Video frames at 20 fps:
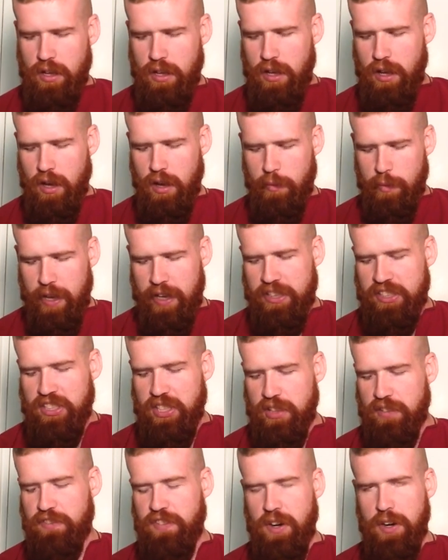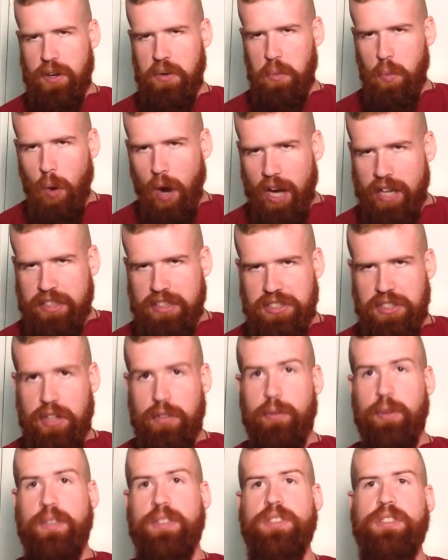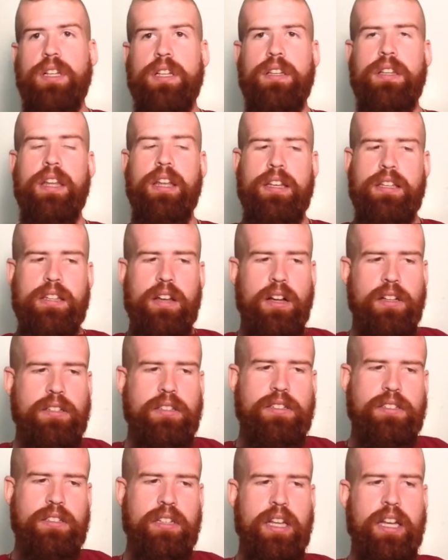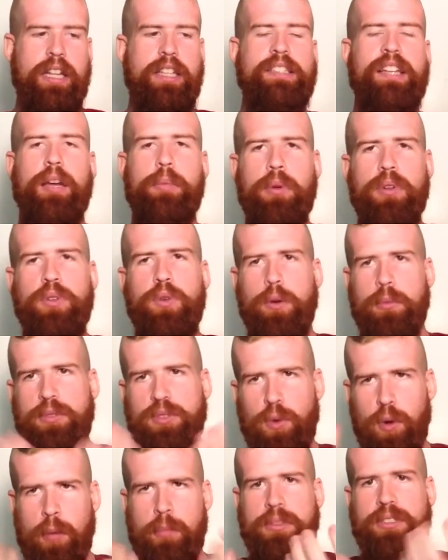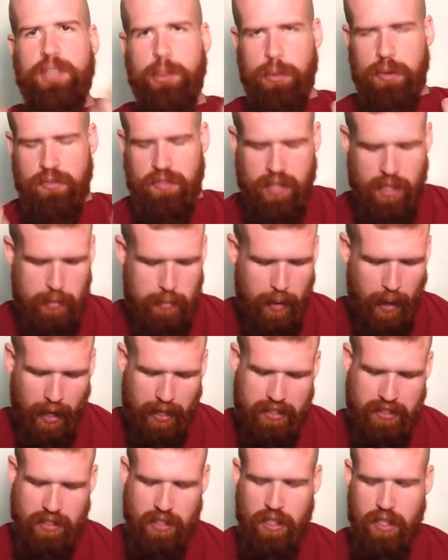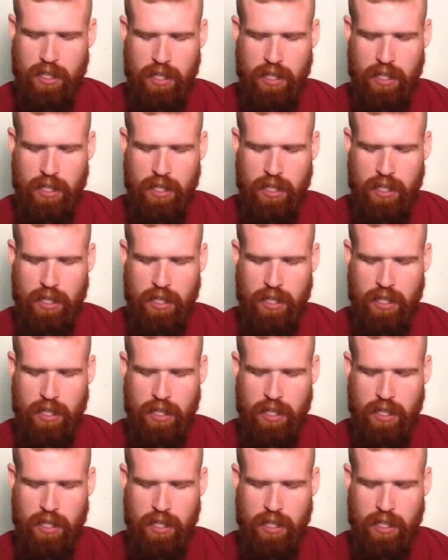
and it's still a very wide surface, so that it is able to absorb some of the impacts.